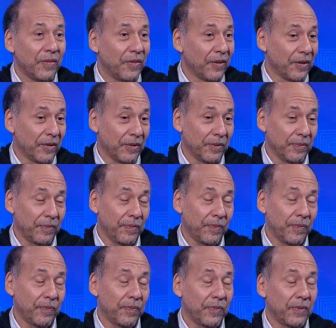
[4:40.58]
the,
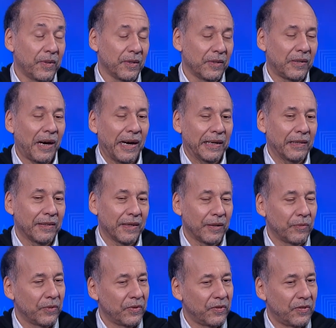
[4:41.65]
the title
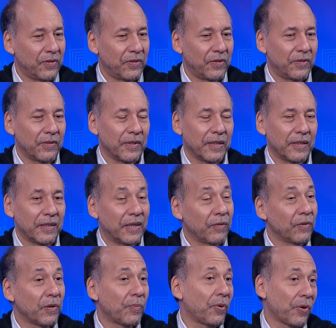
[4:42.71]
that was uh,
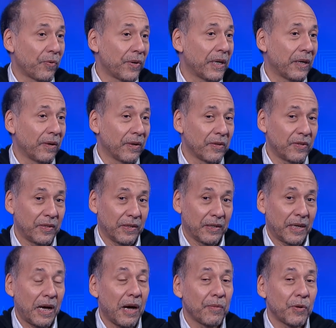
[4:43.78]
given to Puerto Rico as a
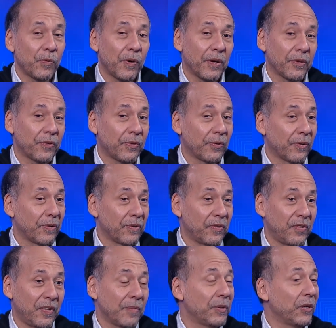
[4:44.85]
commonwealth or
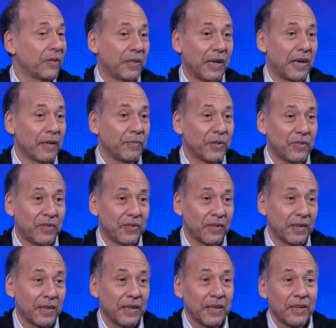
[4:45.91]
semi-autonomous
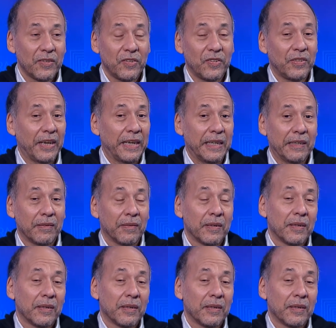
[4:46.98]
state